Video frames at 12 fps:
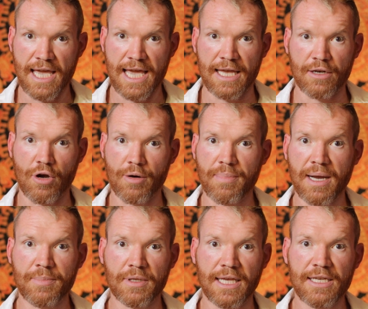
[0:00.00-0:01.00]
And our
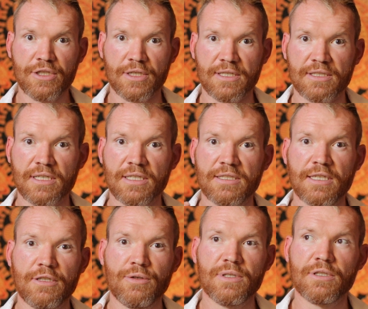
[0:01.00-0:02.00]
population is
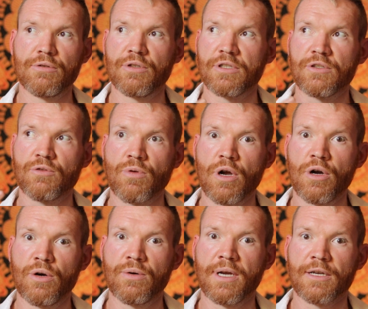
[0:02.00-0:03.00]
continuing to just
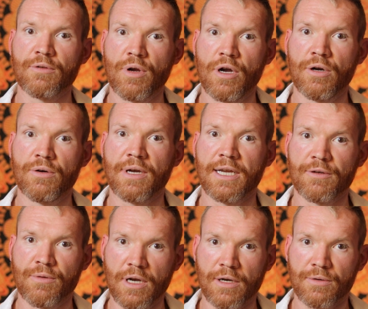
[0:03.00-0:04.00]
grow and grow and
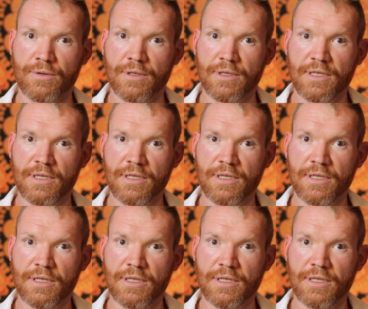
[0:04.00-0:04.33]
grow.